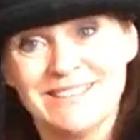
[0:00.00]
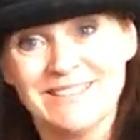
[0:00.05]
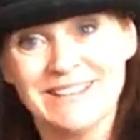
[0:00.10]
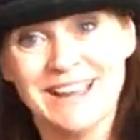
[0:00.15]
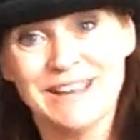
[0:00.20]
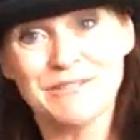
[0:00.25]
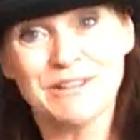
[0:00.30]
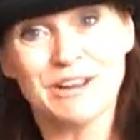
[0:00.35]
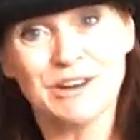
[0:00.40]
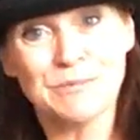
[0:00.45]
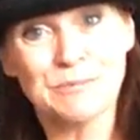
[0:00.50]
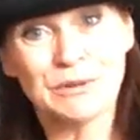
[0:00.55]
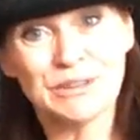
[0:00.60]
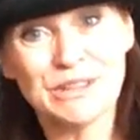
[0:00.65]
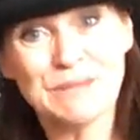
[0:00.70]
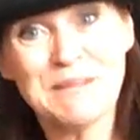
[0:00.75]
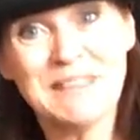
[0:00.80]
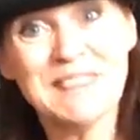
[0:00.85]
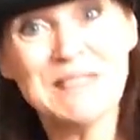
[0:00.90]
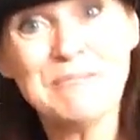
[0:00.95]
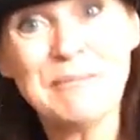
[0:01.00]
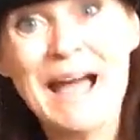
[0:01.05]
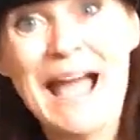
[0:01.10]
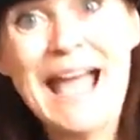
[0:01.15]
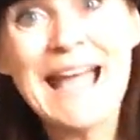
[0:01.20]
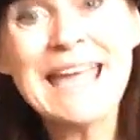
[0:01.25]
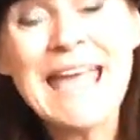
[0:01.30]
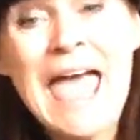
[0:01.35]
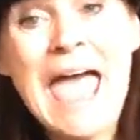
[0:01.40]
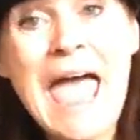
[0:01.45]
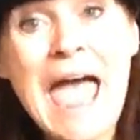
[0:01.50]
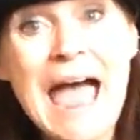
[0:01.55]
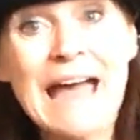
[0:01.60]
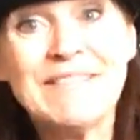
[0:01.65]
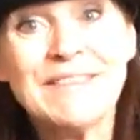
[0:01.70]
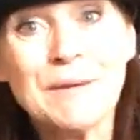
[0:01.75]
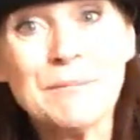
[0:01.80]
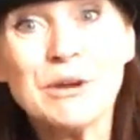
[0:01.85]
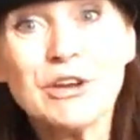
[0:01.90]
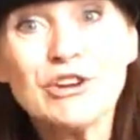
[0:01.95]
All right, we're going to put them in the bag
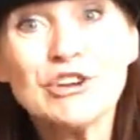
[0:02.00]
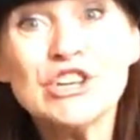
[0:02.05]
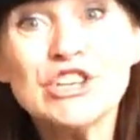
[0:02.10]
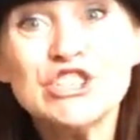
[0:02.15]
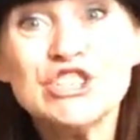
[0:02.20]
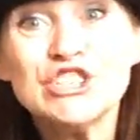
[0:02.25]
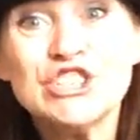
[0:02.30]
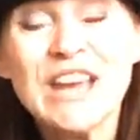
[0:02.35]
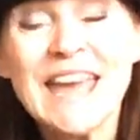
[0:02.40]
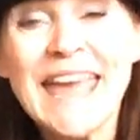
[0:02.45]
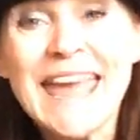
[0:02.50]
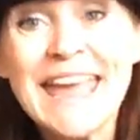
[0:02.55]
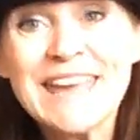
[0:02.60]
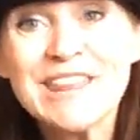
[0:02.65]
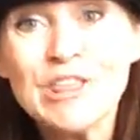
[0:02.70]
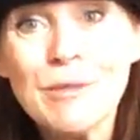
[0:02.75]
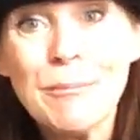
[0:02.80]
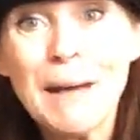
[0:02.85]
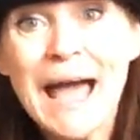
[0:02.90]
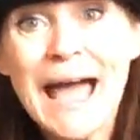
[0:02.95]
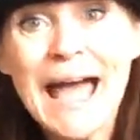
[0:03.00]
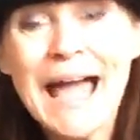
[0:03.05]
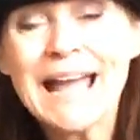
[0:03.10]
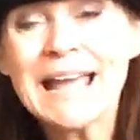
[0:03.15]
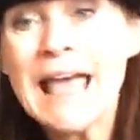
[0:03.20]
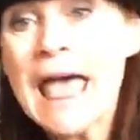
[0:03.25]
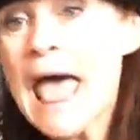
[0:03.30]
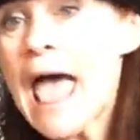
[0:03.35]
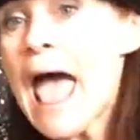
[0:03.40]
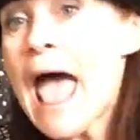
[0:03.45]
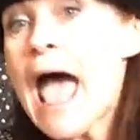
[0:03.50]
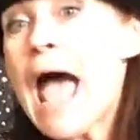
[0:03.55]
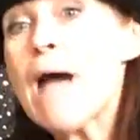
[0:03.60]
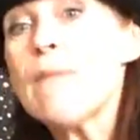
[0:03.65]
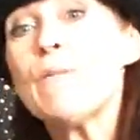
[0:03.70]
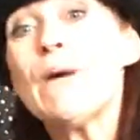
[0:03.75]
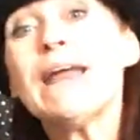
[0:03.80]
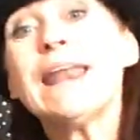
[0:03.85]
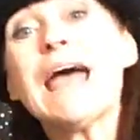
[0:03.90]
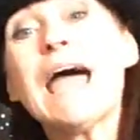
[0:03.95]
and then we're going to shake the bag.
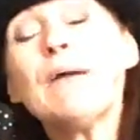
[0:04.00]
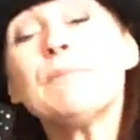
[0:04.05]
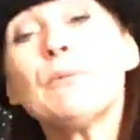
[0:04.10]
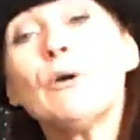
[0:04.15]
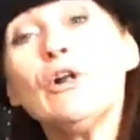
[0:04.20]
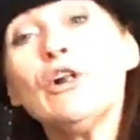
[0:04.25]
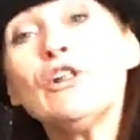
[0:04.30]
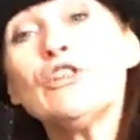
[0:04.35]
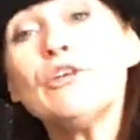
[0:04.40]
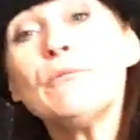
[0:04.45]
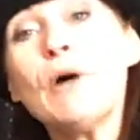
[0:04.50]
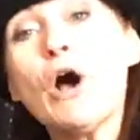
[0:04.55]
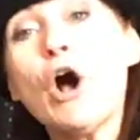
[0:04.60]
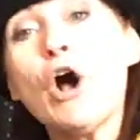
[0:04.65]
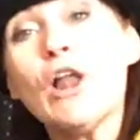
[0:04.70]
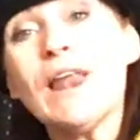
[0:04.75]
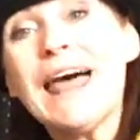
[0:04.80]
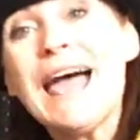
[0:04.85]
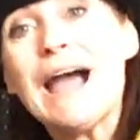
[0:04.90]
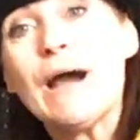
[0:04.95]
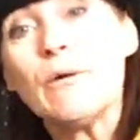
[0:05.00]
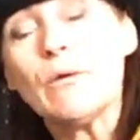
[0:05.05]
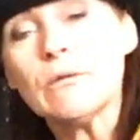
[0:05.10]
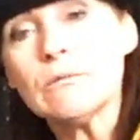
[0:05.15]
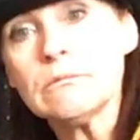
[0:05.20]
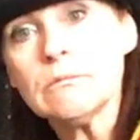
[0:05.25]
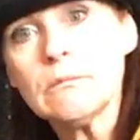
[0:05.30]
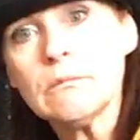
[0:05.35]
And when I pull them all out,